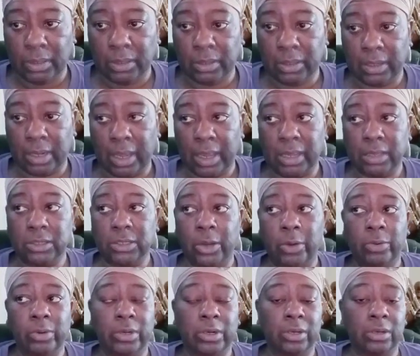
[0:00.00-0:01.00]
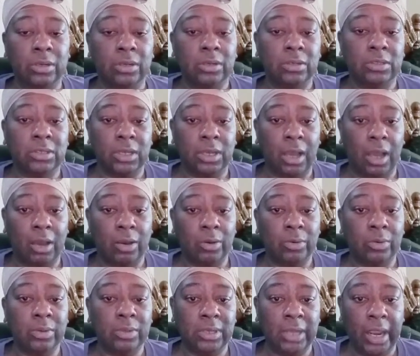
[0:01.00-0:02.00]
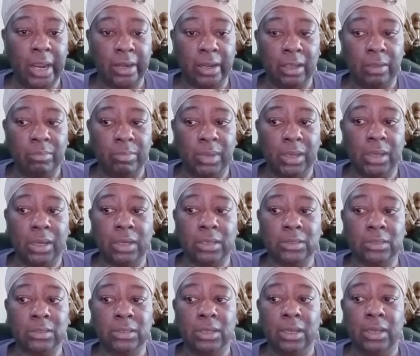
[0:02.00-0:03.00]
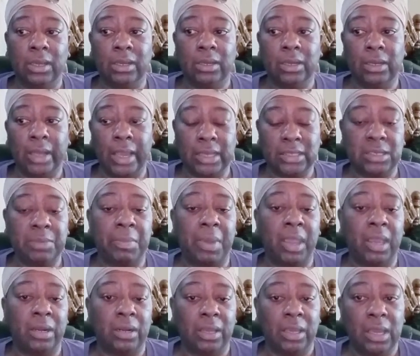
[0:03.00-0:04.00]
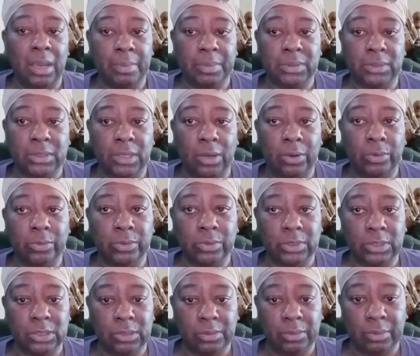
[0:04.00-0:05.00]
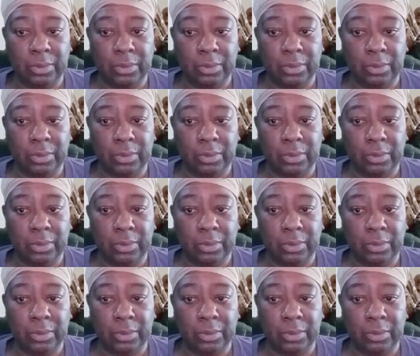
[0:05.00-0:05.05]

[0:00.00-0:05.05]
And I had told her to call Danny because the last time I had an episode,